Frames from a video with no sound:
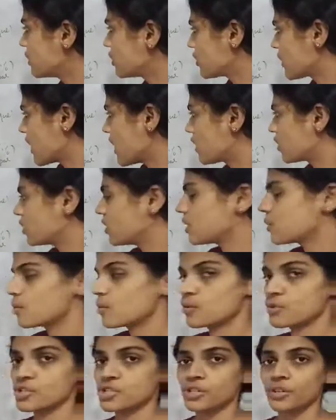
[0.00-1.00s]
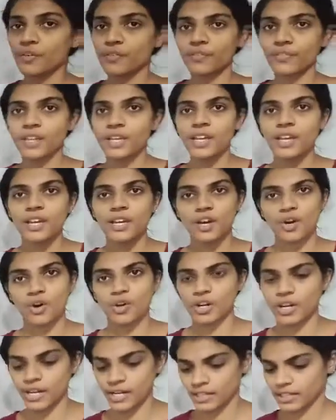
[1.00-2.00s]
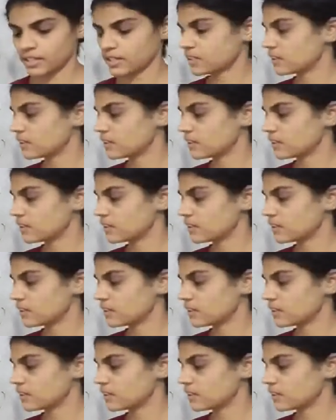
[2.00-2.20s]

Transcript: triangular portion of the choroid.